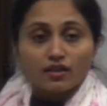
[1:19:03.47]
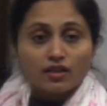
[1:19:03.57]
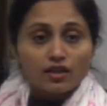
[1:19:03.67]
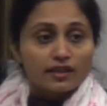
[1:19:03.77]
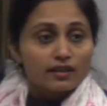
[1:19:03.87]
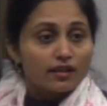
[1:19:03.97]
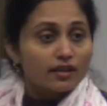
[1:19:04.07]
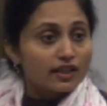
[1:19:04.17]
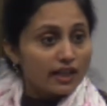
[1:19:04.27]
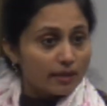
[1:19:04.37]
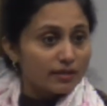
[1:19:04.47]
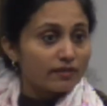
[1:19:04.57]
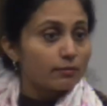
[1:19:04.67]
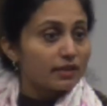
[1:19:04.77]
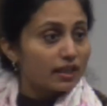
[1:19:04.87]
Here Kp will
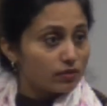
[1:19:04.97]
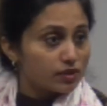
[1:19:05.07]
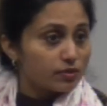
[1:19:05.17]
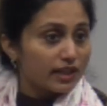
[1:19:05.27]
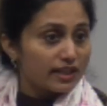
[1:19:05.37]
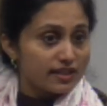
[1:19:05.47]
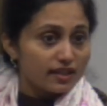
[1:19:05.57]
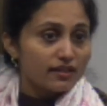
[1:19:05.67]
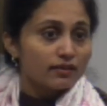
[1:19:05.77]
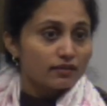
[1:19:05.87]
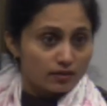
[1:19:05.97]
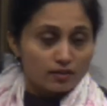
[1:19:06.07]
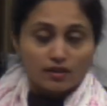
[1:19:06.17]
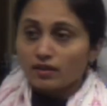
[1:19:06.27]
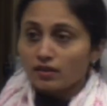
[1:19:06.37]
be equal to Kc.
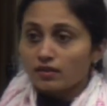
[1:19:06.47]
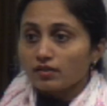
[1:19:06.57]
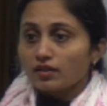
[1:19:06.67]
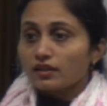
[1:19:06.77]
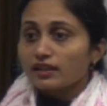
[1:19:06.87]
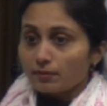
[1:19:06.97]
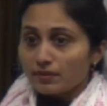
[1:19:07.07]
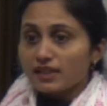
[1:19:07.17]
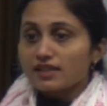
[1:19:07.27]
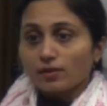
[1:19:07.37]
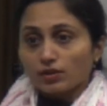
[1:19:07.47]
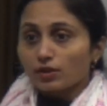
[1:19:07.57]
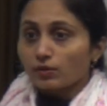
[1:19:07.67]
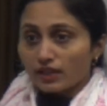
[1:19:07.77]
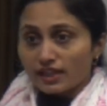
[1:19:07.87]
Kp is equal to
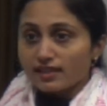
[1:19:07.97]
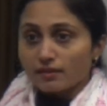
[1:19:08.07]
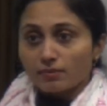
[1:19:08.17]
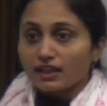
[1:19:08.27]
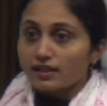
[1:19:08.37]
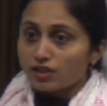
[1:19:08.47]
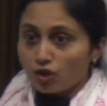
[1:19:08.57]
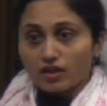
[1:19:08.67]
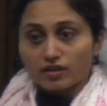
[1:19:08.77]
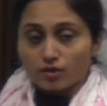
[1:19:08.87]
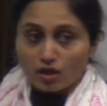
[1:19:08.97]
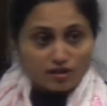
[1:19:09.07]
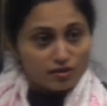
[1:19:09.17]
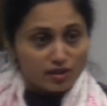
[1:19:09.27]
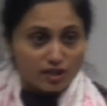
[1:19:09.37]
Kc because your
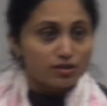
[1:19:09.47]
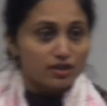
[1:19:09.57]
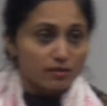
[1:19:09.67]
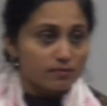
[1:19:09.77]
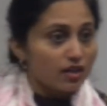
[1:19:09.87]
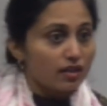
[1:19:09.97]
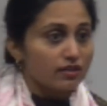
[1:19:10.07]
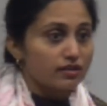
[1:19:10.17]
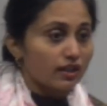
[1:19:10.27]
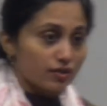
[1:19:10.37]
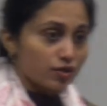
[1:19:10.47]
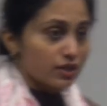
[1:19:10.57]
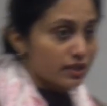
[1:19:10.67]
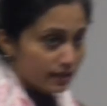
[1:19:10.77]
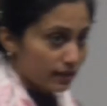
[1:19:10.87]
concentration terms are
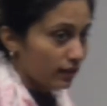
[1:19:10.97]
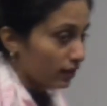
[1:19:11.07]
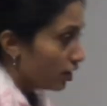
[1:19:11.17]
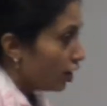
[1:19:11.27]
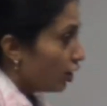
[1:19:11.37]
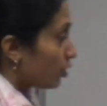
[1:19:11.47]
just to the